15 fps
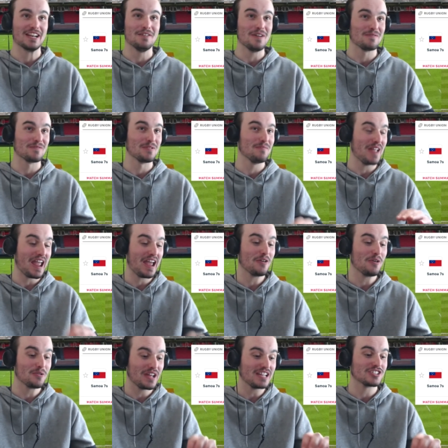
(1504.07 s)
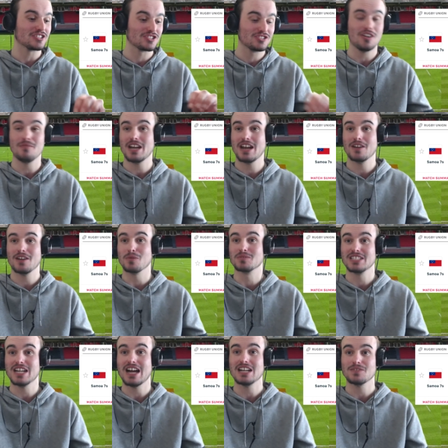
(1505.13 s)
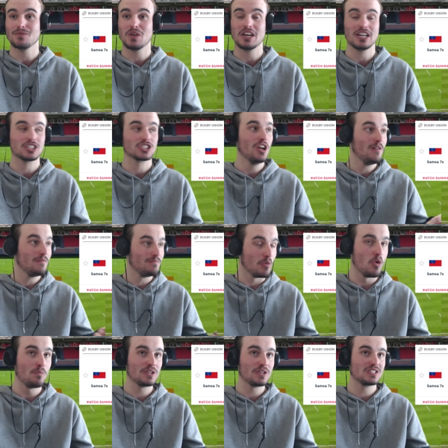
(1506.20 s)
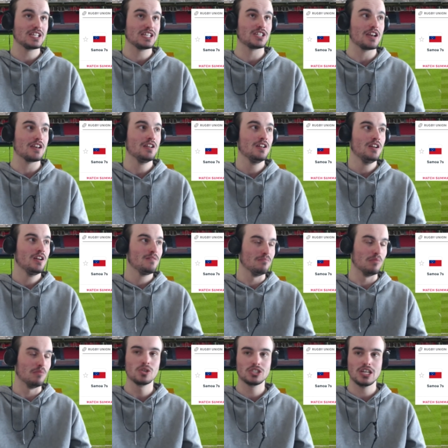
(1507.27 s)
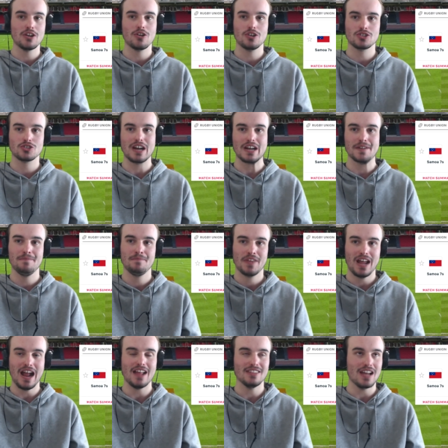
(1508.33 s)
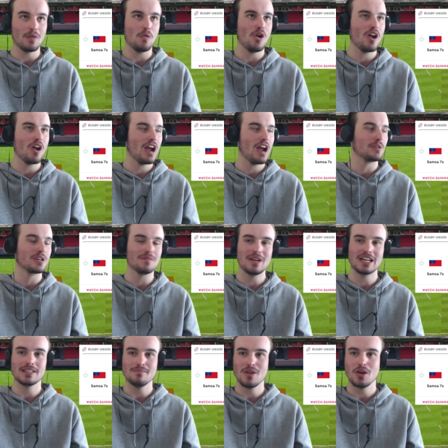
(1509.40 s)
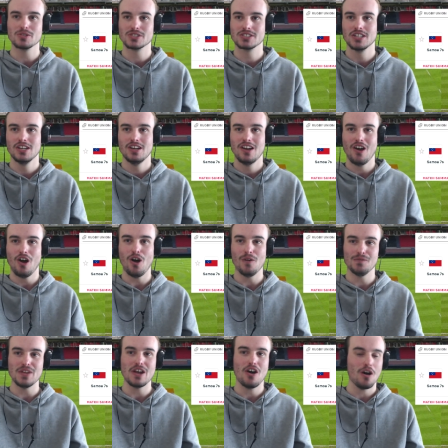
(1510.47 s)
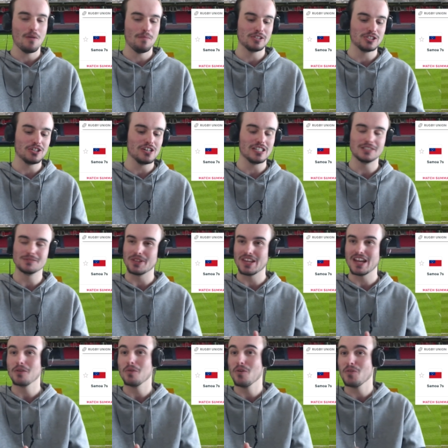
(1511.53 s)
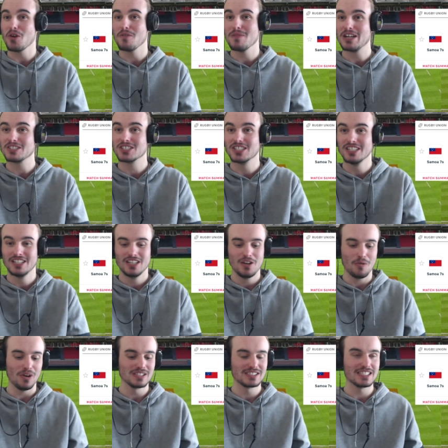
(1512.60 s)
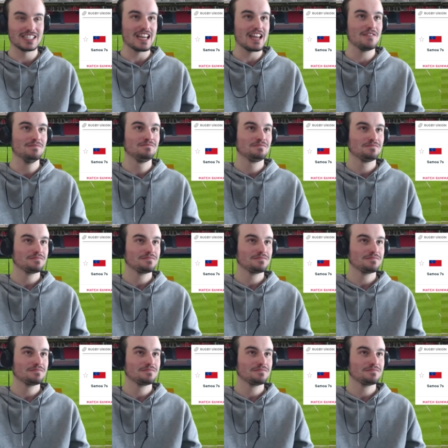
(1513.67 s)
away from them at all. They just dominated from start to finish. More possession, more territory, and they were able to make the most of their opportunities. But thank you all very much once again.